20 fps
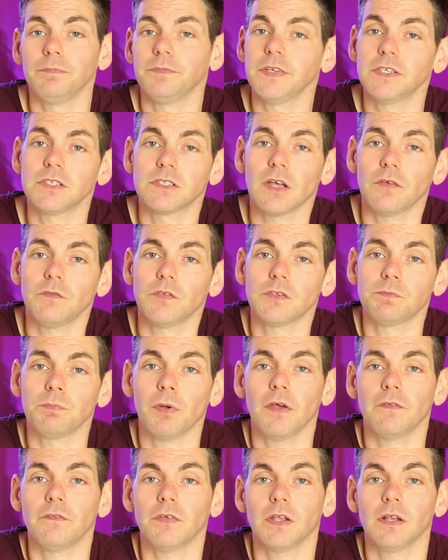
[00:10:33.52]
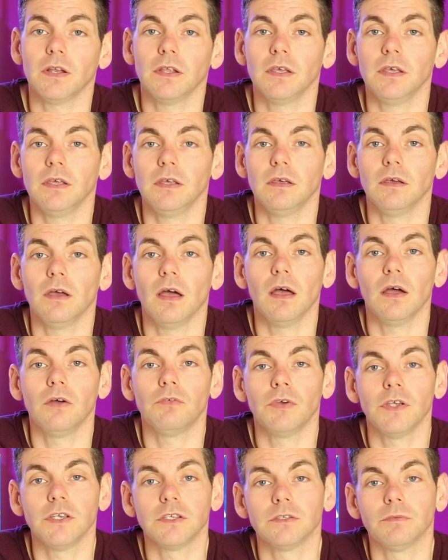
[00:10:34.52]
This stuff is perfectly
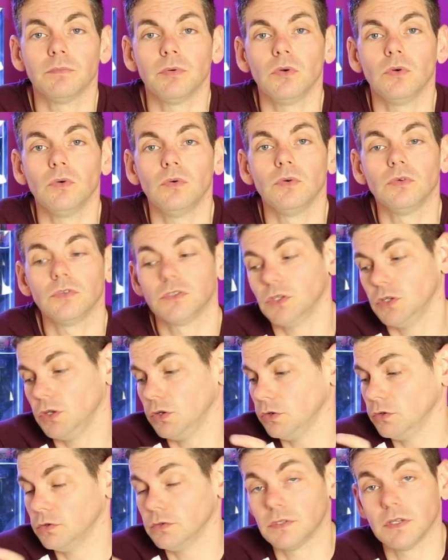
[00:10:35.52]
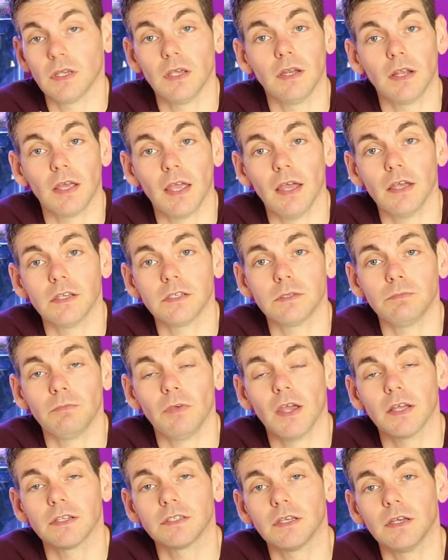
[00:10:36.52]
reasonable to use in a calcium
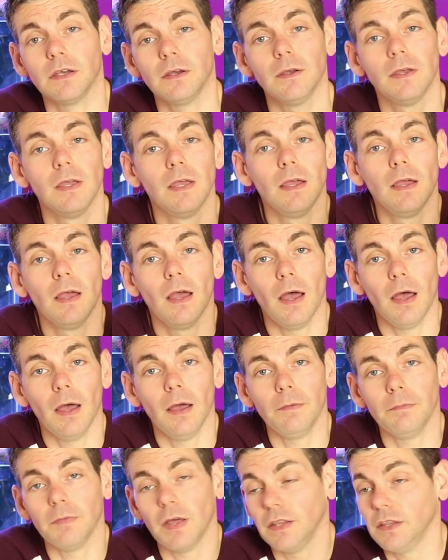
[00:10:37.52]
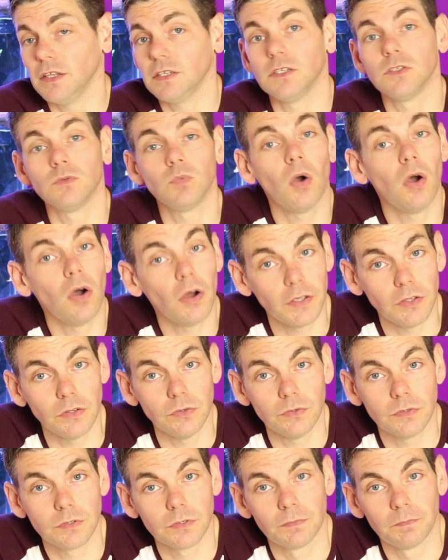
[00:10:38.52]
reactor, and this is what I
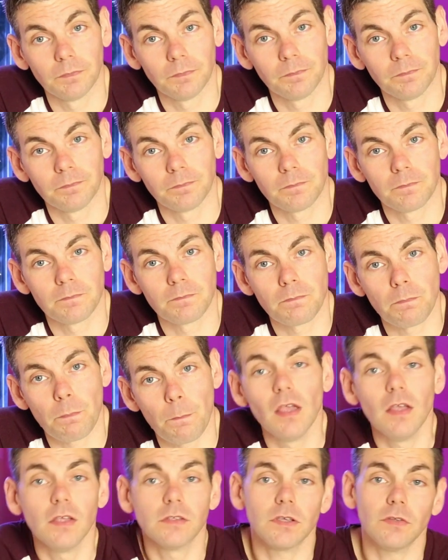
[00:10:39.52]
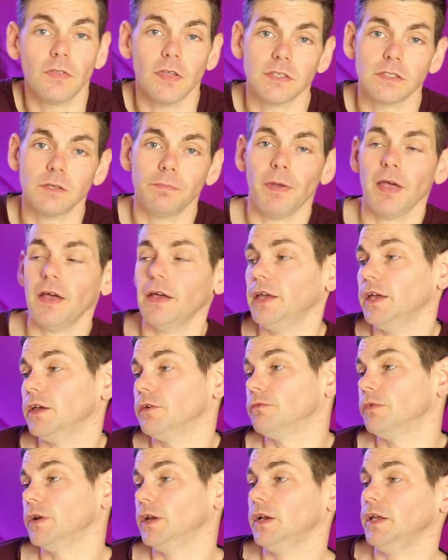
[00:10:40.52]
use. So that's about
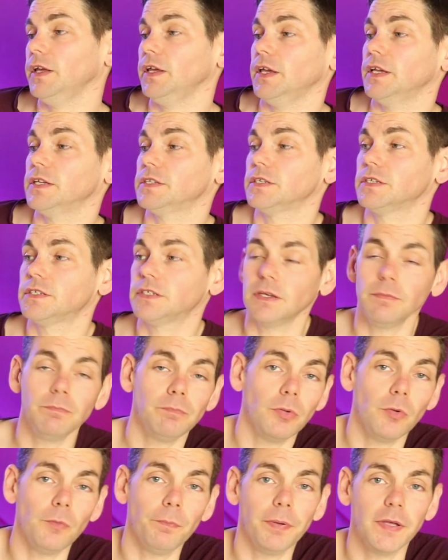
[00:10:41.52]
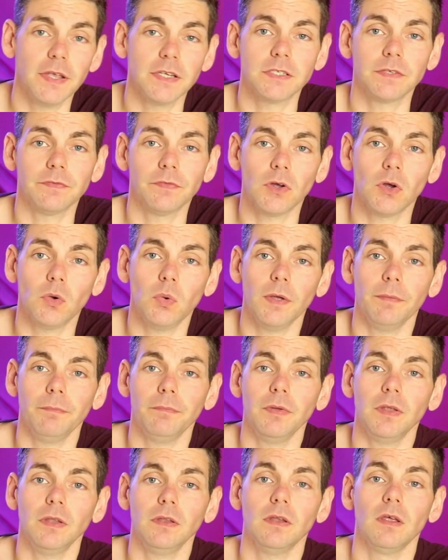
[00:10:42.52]
it really. It's a simple piece of
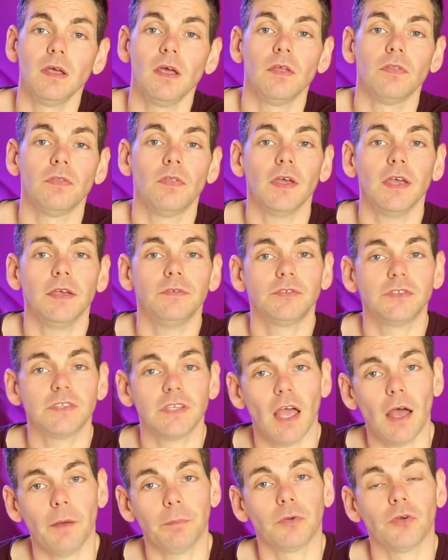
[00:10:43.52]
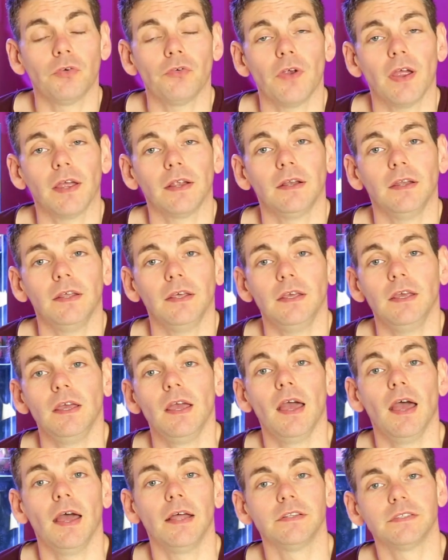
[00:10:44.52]
equipment that, if set up correctly
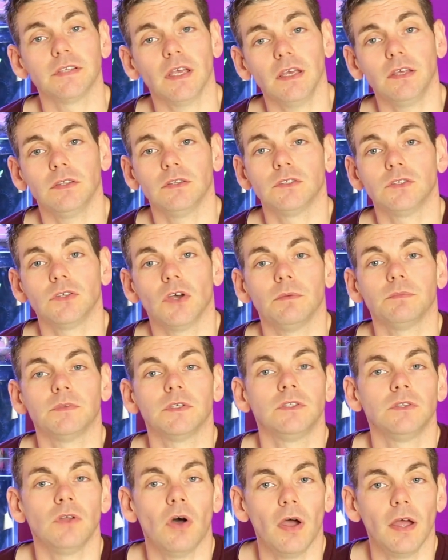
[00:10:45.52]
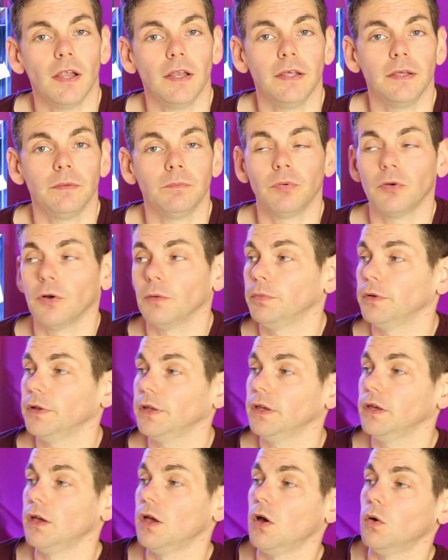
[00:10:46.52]
and taken the time to dial in
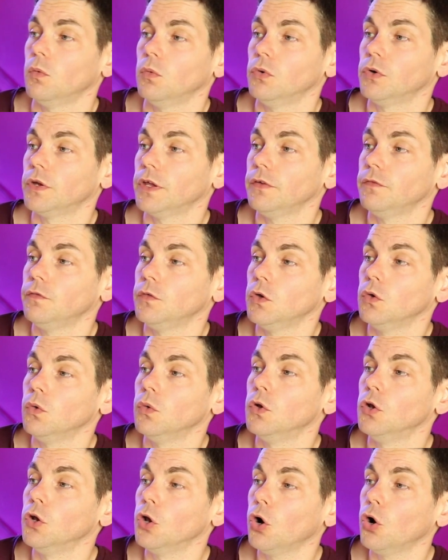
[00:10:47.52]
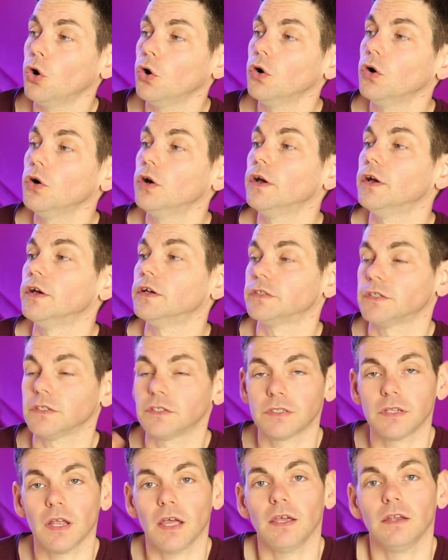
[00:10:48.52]
properly, will give you long,
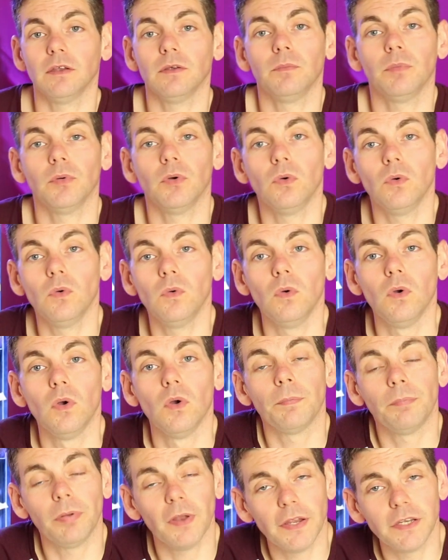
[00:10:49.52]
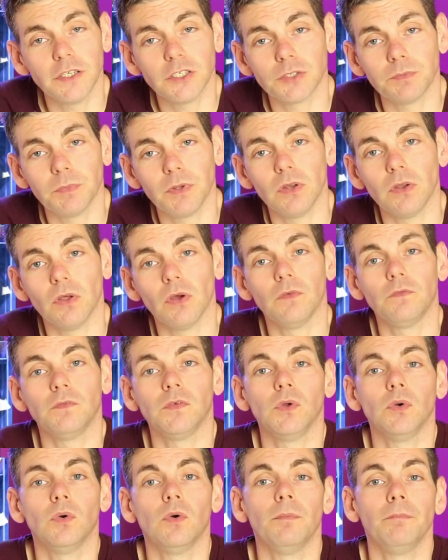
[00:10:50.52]
sustainable replenishment of
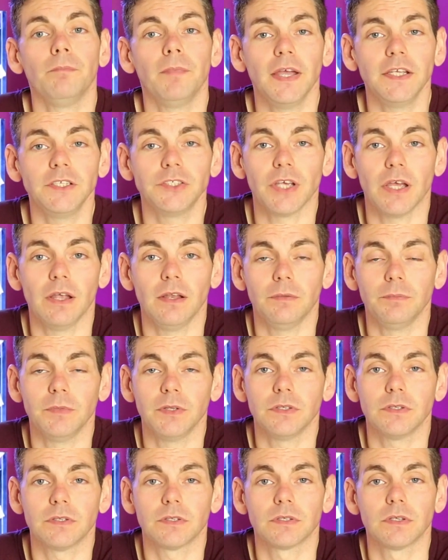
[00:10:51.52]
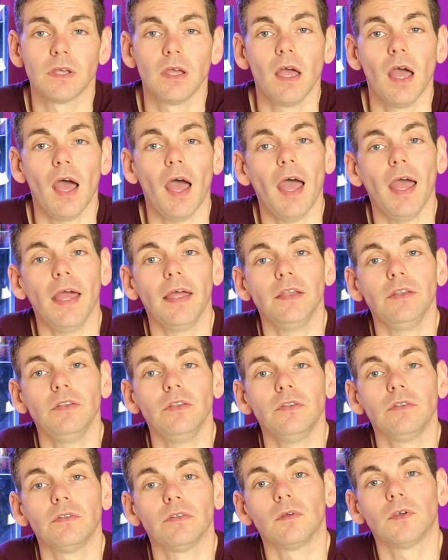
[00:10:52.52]
your major elements
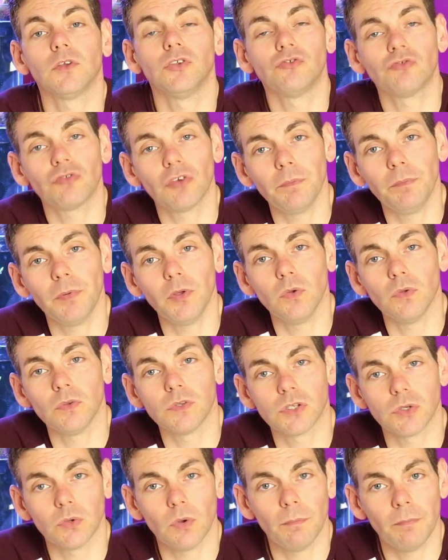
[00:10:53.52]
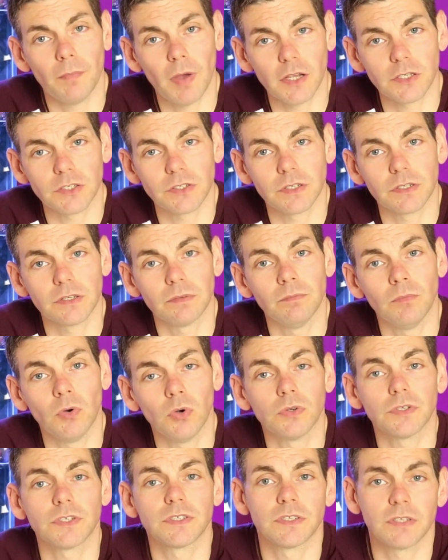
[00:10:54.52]
and contribute to a much
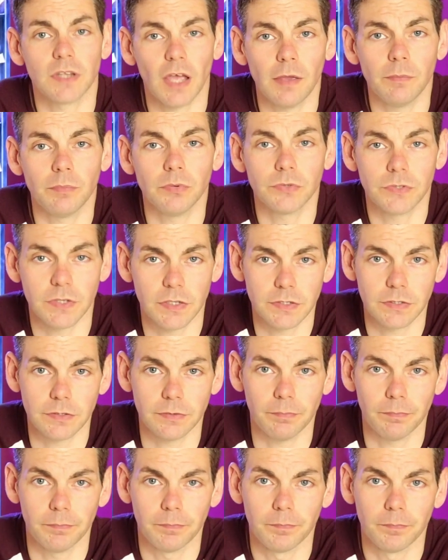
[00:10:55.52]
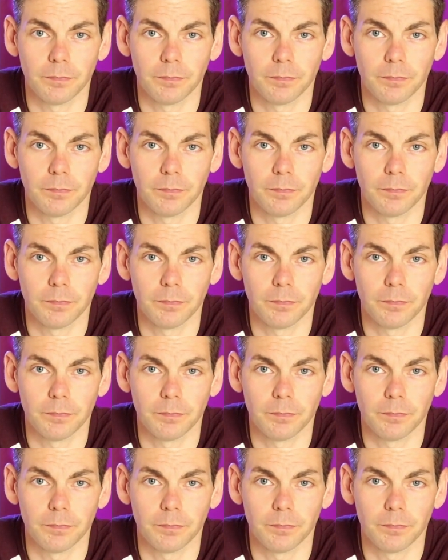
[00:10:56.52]
more stable system.